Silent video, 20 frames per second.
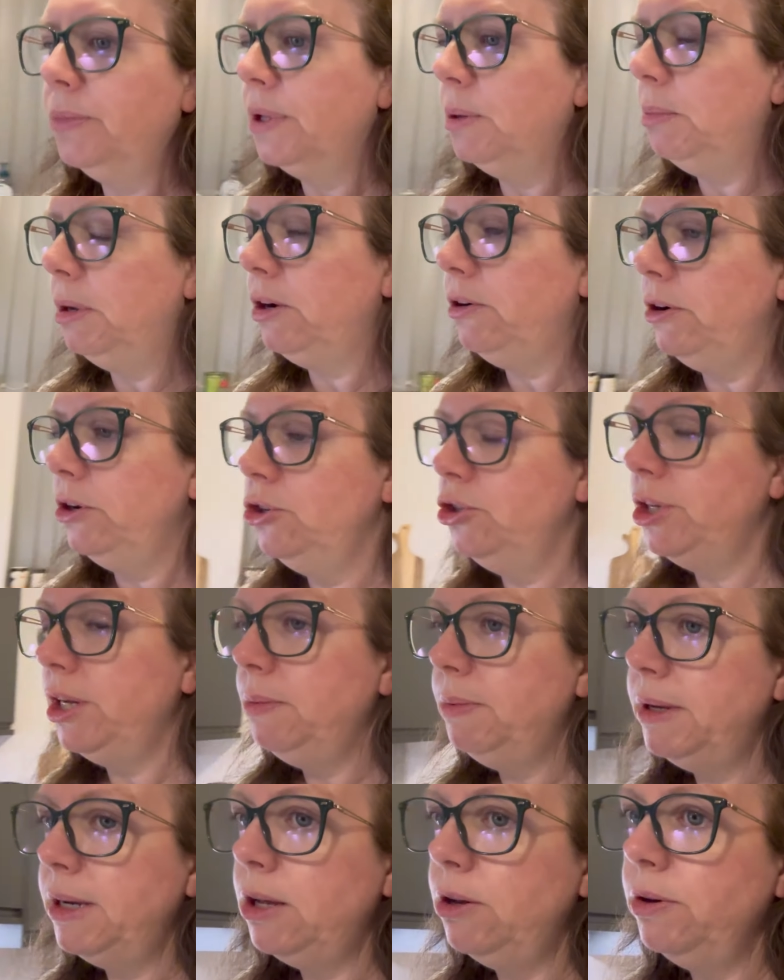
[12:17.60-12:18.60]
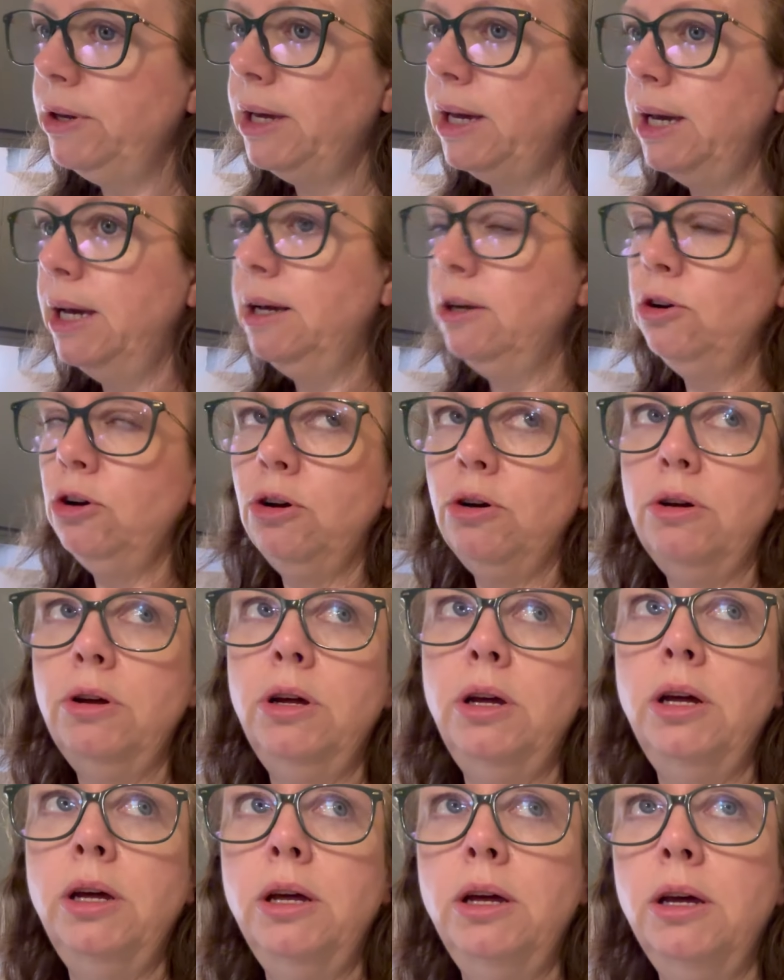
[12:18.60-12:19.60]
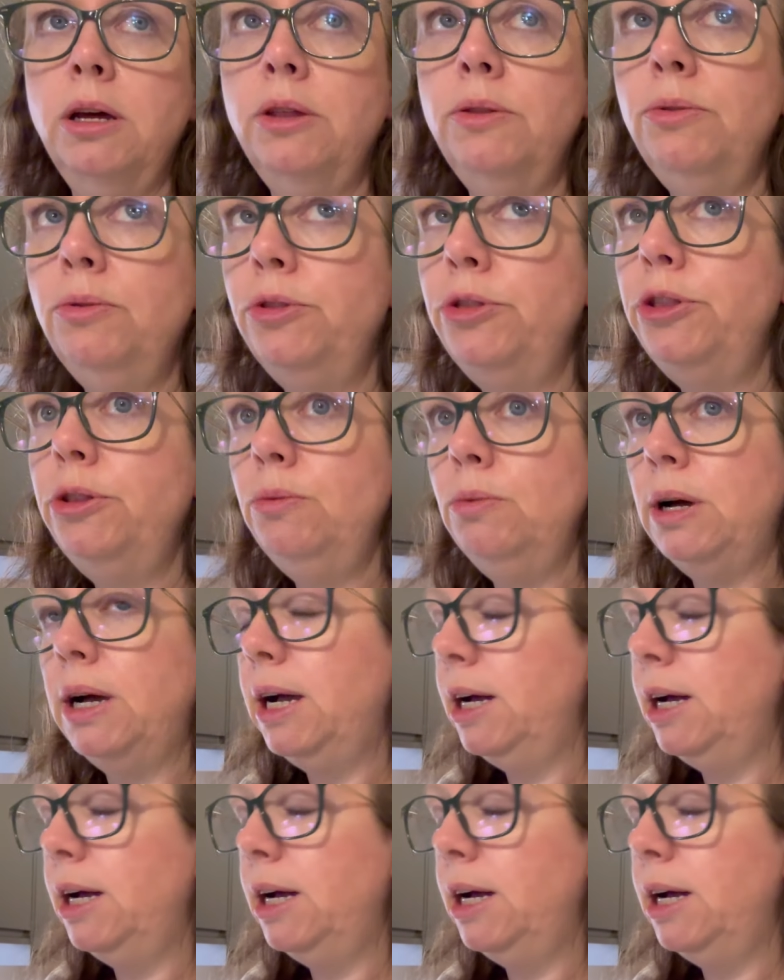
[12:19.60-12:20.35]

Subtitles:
my crochet went okay. I